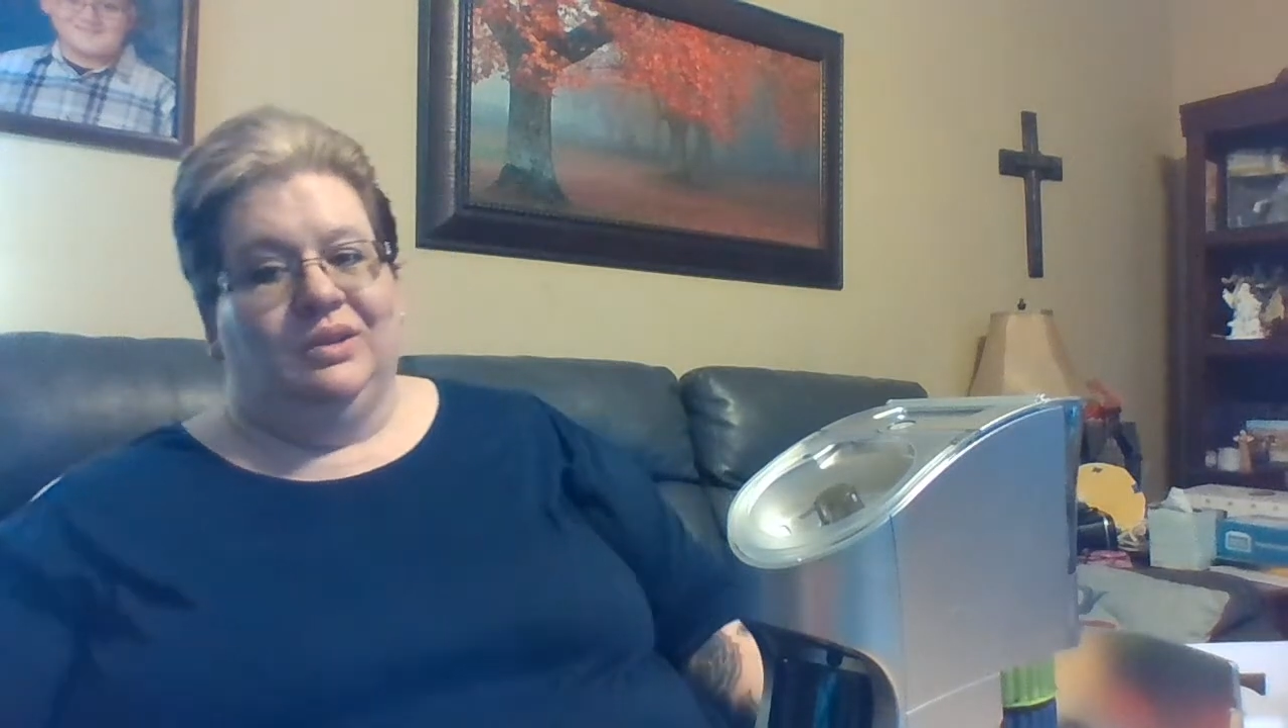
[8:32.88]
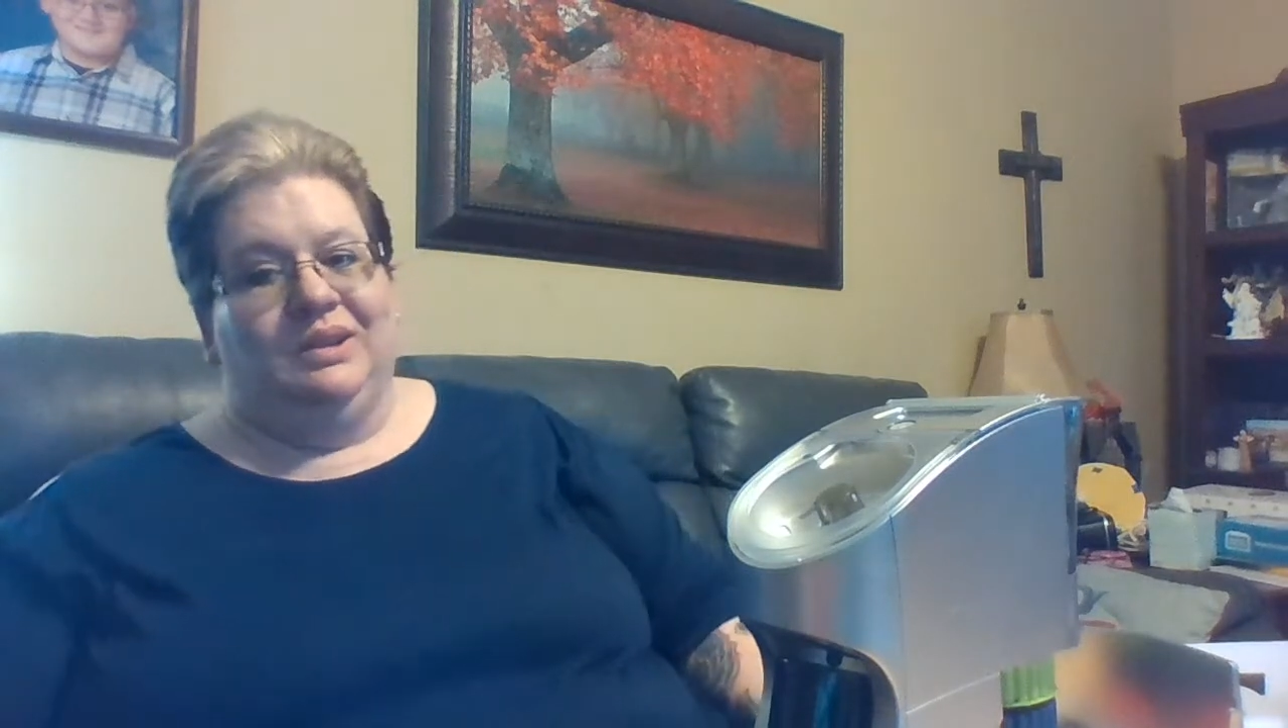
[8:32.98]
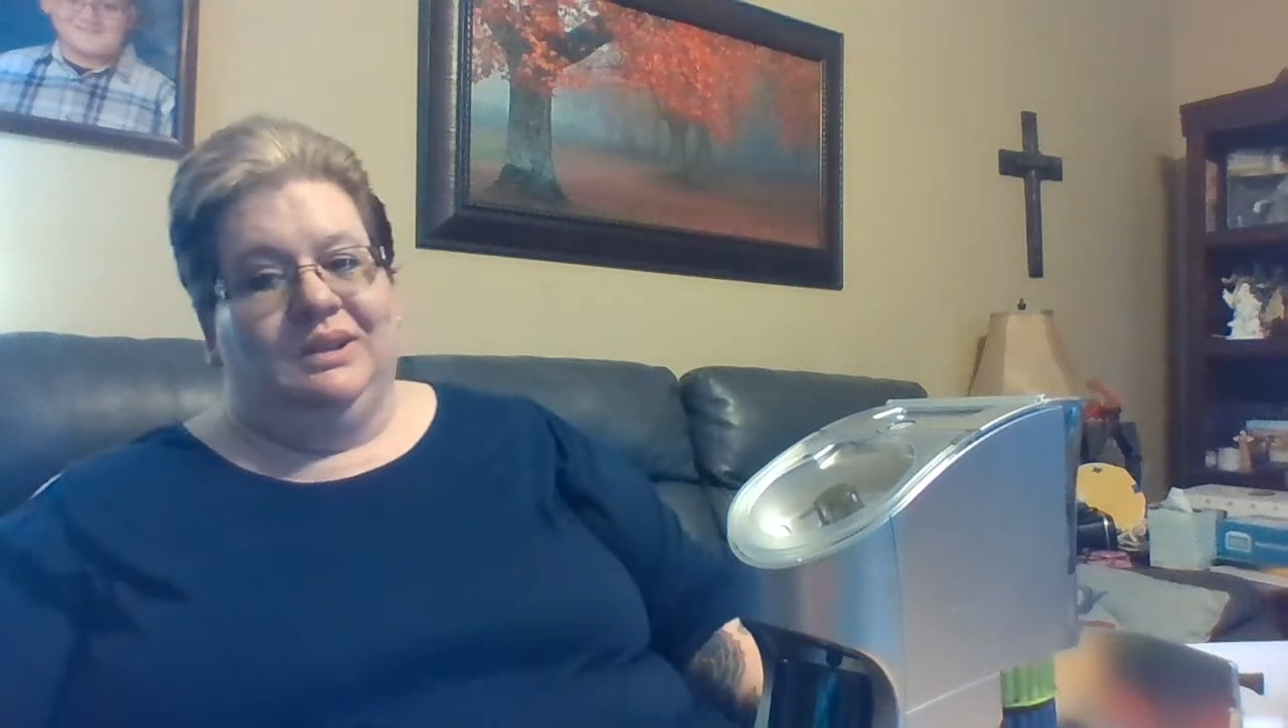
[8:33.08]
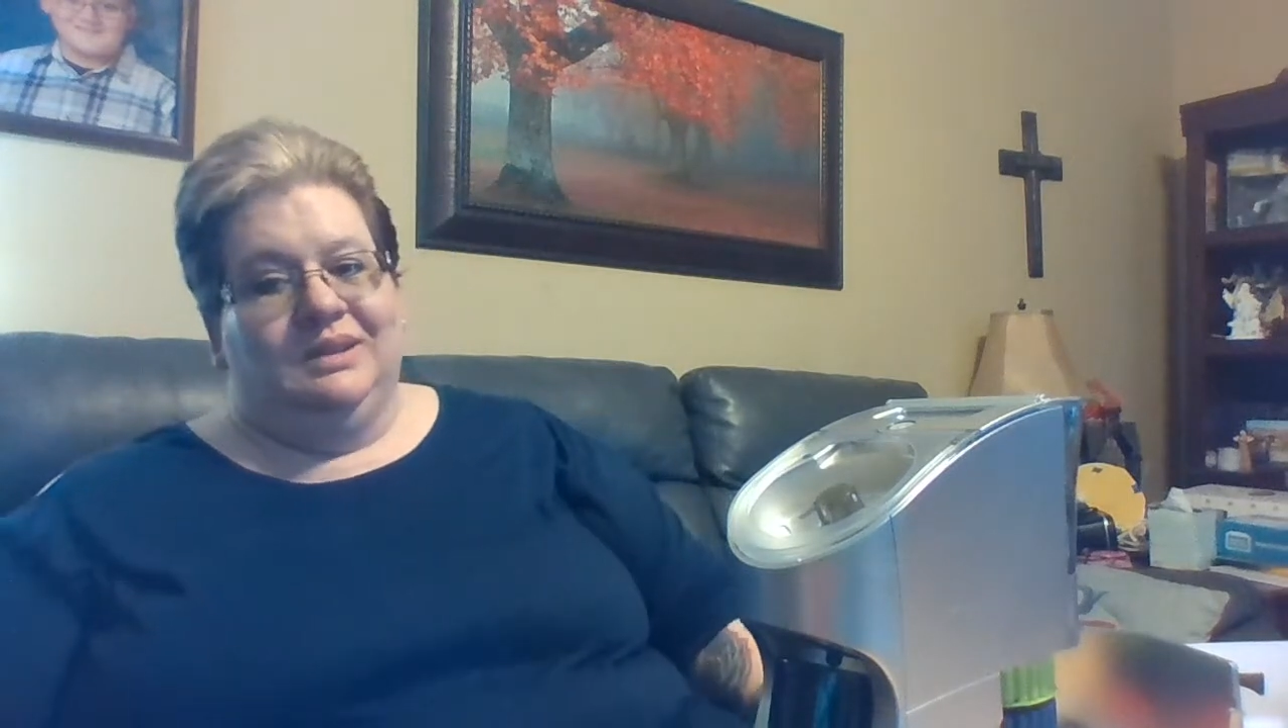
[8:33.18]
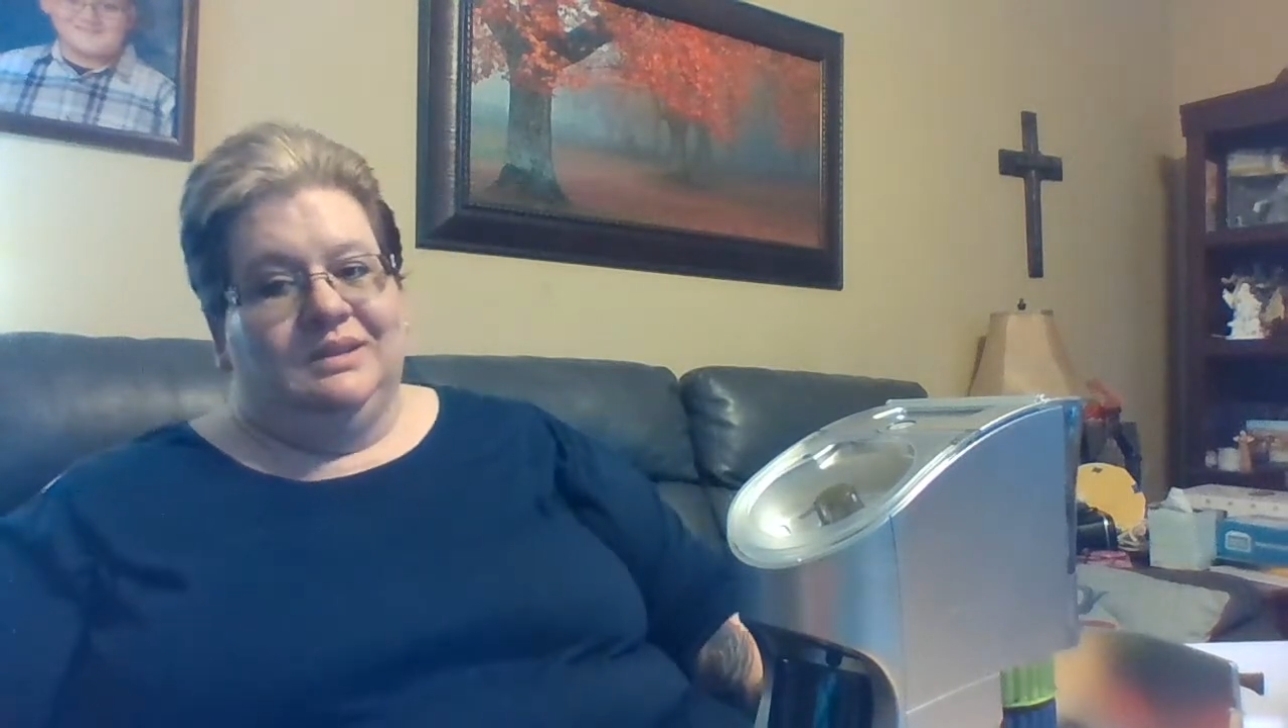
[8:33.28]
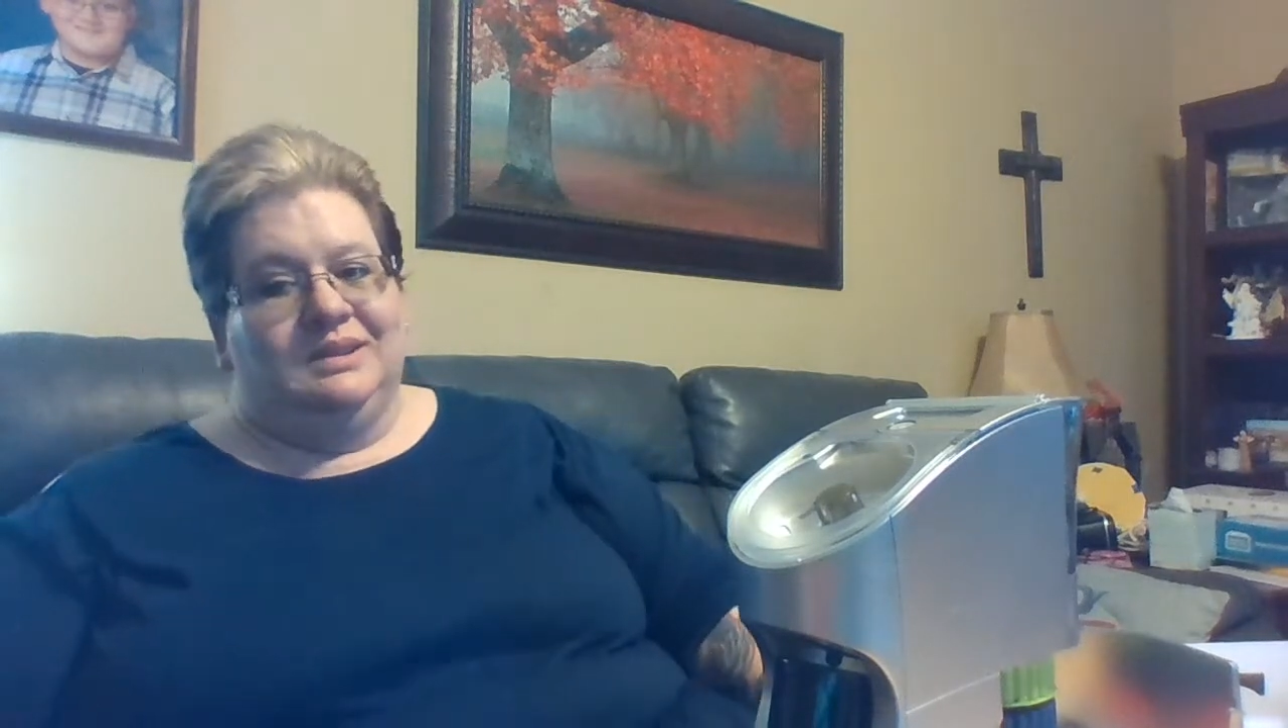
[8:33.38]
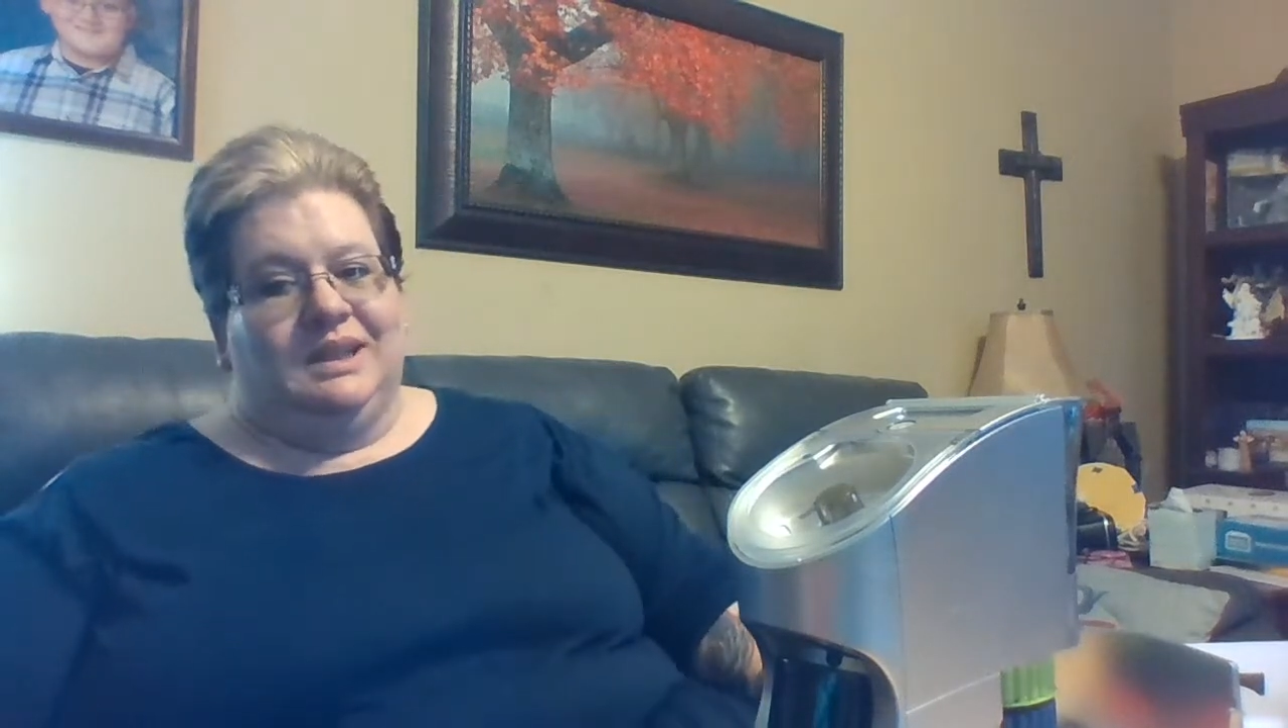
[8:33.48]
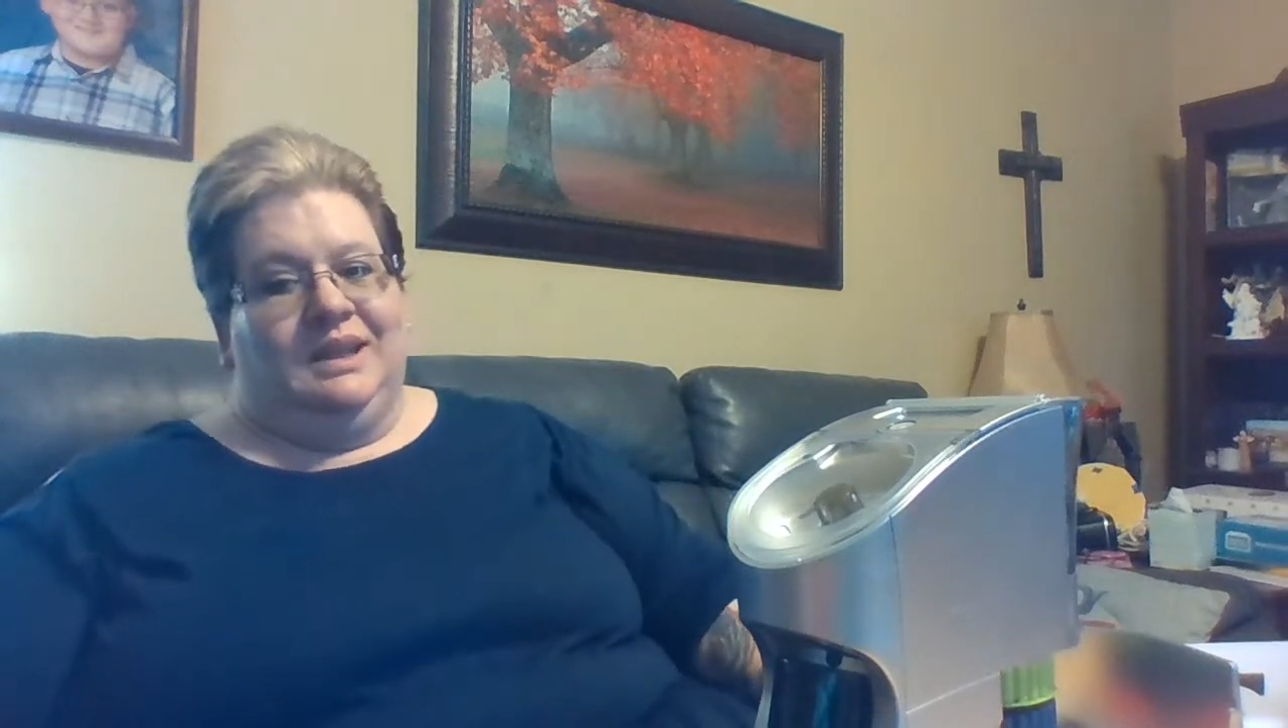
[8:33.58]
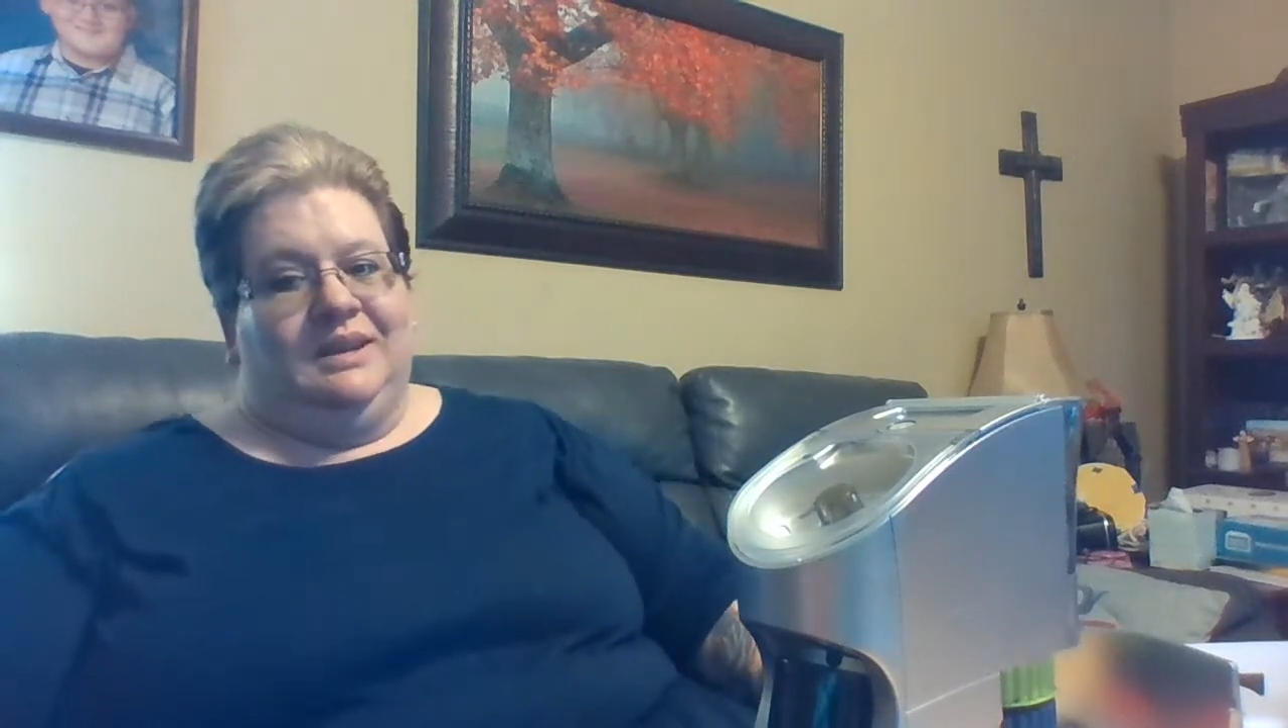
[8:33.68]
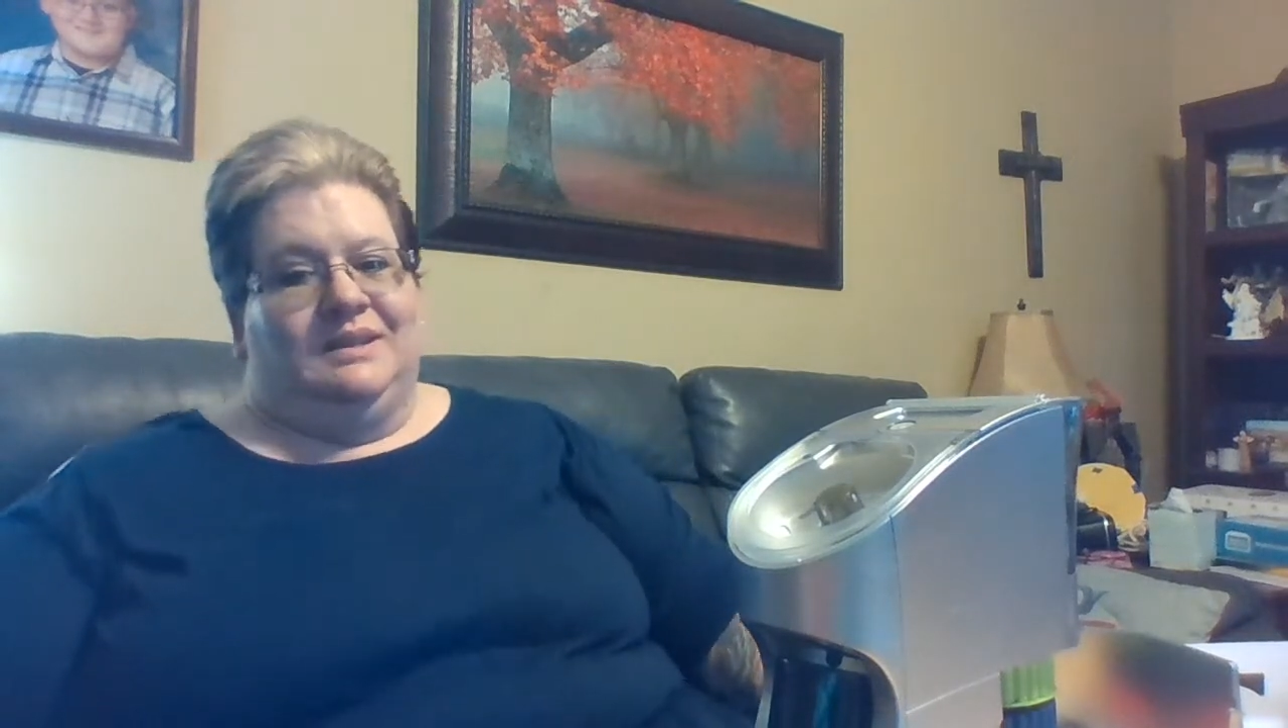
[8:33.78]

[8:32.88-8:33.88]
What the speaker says: actually